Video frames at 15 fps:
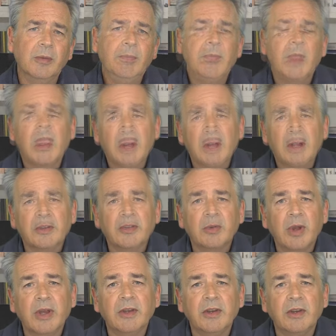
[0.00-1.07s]
In late March
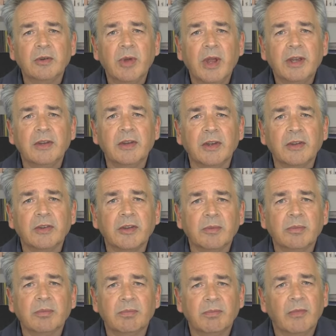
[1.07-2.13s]
2020,
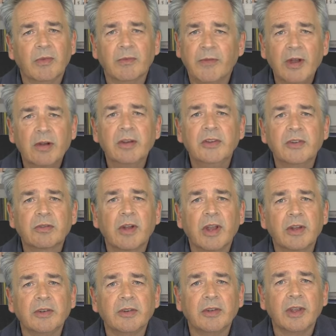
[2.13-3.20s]
some very
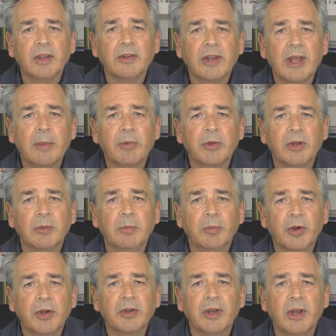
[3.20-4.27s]
strange things happened in
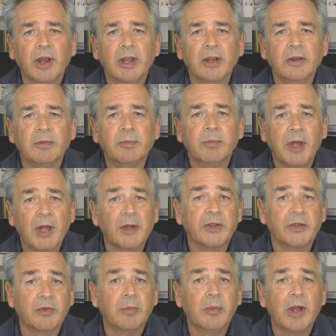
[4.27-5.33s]
Britain and
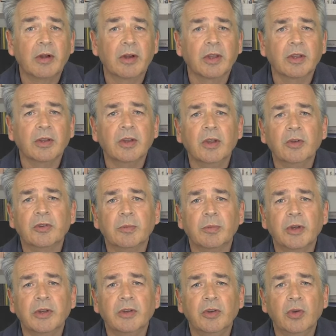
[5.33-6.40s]
parts of America,
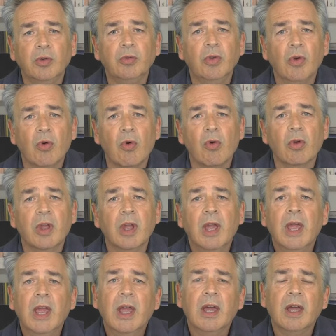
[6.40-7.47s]
notably New York,
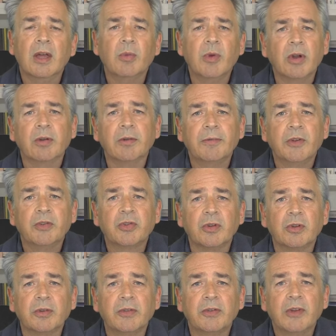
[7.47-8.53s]
where
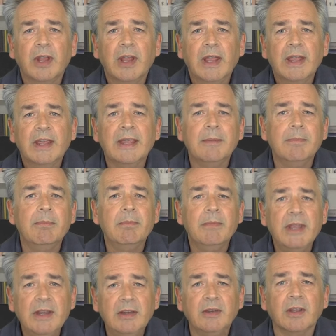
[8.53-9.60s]
officials,
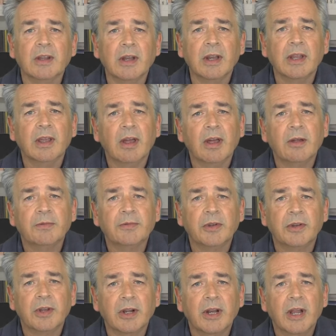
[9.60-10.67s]
immediately
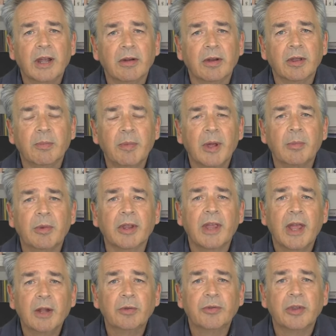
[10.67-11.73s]
after declaring a public
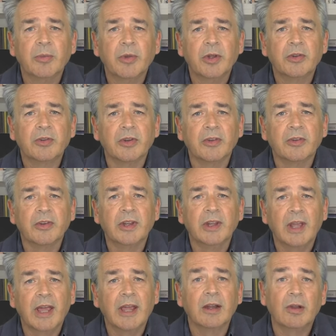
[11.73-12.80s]
health
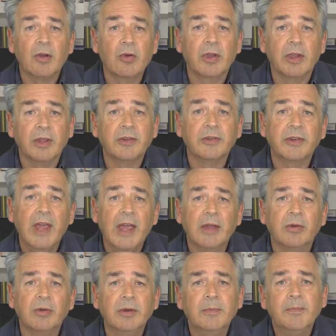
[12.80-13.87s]
emergency and locking us
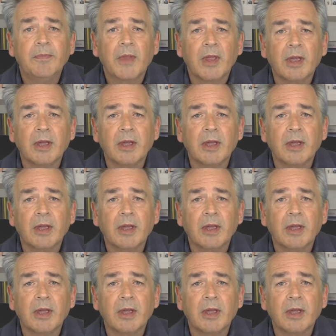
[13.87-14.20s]
down,